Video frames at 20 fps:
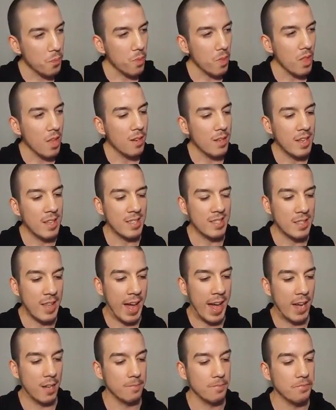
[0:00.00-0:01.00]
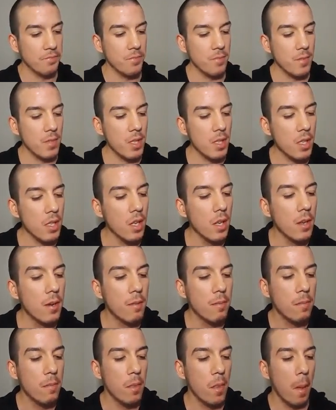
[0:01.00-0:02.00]
is that
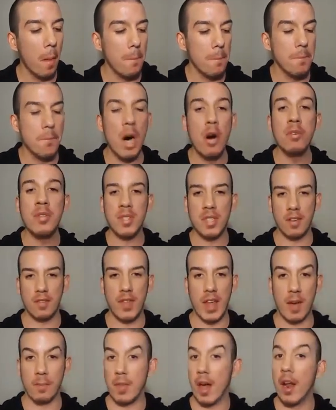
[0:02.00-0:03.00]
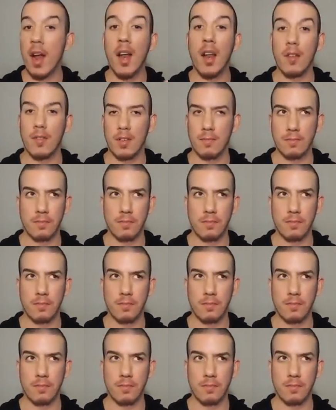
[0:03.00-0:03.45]
most of them, not all of them,